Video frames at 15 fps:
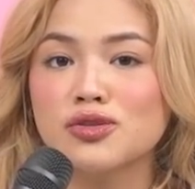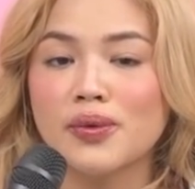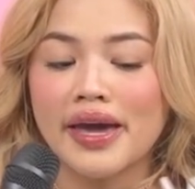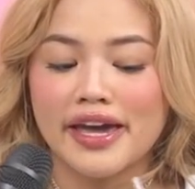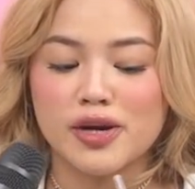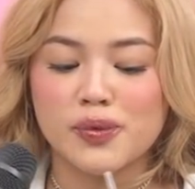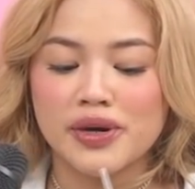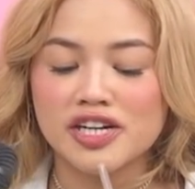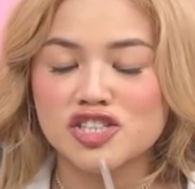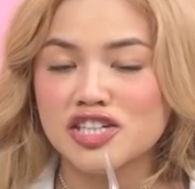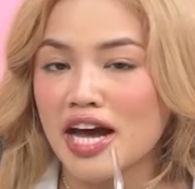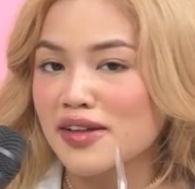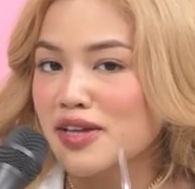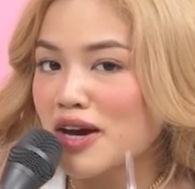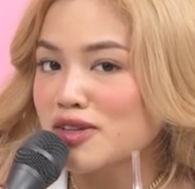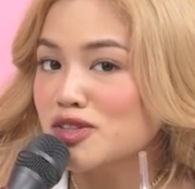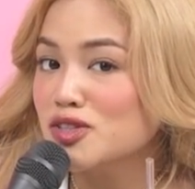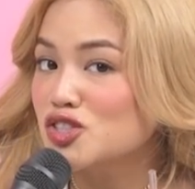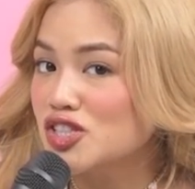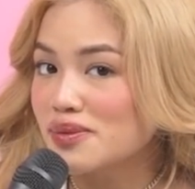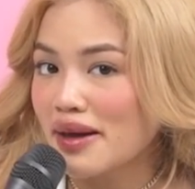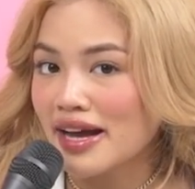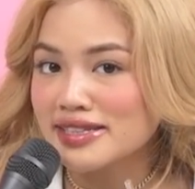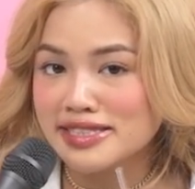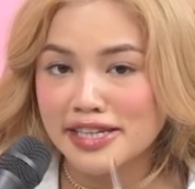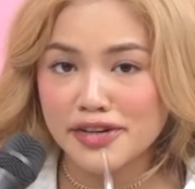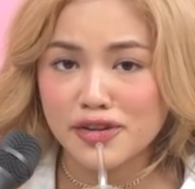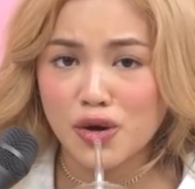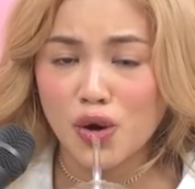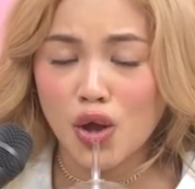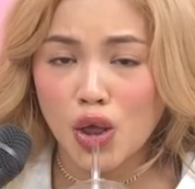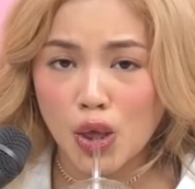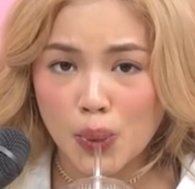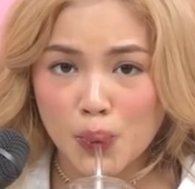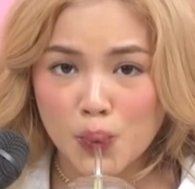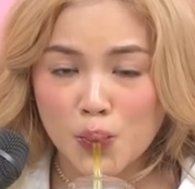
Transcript: to do a quick shout out to Gmax Keto.